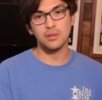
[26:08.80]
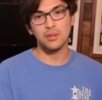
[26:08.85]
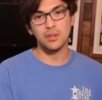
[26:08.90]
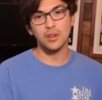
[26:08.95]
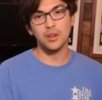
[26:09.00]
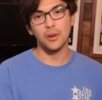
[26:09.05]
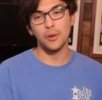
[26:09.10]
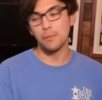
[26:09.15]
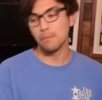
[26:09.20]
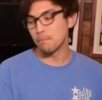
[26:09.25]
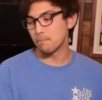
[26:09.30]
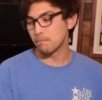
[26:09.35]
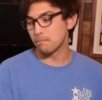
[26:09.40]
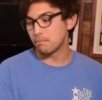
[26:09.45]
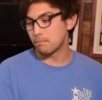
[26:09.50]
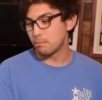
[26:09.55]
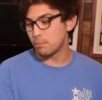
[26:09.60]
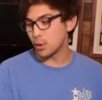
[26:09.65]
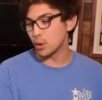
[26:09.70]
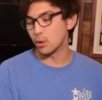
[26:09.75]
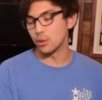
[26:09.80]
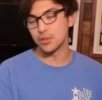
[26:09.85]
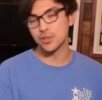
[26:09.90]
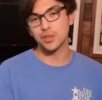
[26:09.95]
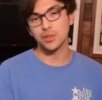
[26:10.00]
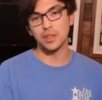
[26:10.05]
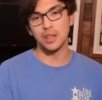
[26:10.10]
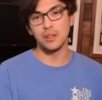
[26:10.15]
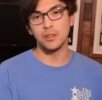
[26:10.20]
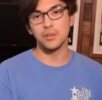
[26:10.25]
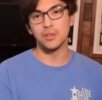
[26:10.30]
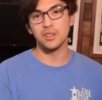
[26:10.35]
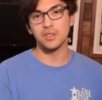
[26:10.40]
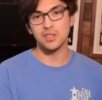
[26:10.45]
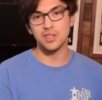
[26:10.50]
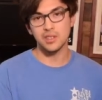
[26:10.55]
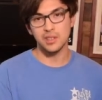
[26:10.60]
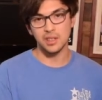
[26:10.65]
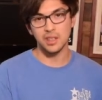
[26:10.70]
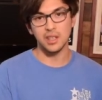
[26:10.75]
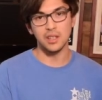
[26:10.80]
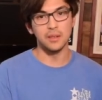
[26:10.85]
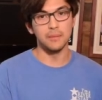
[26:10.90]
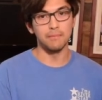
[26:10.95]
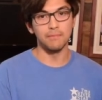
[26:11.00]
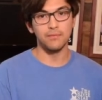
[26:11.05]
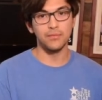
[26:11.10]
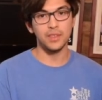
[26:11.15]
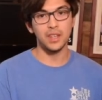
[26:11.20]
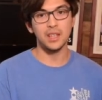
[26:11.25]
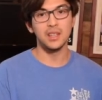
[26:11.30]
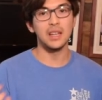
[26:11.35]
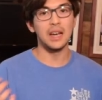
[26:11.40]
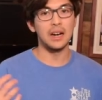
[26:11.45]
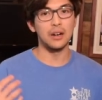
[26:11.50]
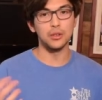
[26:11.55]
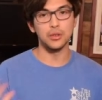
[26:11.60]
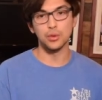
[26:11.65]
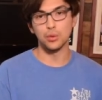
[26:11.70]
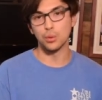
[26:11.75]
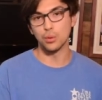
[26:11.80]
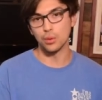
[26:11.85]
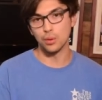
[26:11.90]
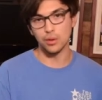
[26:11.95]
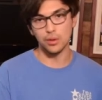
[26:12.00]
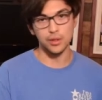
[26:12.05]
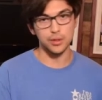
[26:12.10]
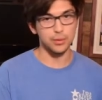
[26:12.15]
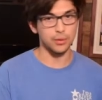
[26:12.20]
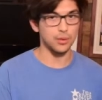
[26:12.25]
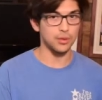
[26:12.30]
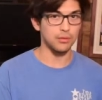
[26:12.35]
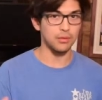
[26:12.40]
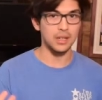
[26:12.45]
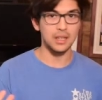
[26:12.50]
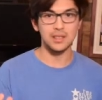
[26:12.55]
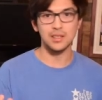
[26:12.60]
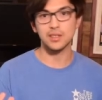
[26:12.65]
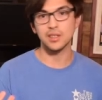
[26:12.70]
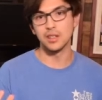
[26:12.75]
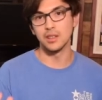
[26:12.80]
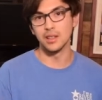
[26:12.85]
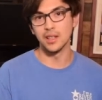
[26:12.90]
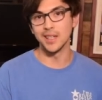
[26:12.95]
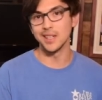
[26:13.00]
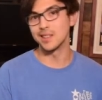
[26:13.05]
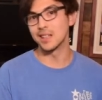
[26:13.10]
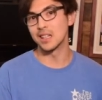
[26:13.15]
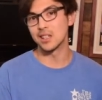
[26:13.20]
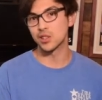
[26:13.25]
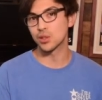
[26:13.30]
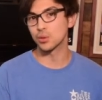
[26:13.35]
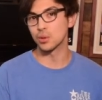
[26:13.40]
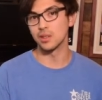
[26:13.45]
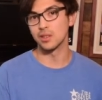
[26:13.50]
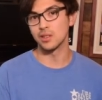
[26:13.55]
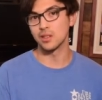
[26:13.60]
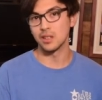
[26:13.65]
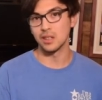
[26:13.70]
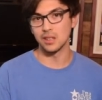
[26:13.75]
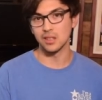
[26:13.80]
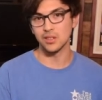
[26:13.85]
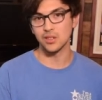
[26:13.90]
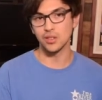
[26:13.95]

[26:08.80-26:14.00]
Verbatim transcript: are built so that you can see them in the outdoors with direct sunlight, that sort of thing.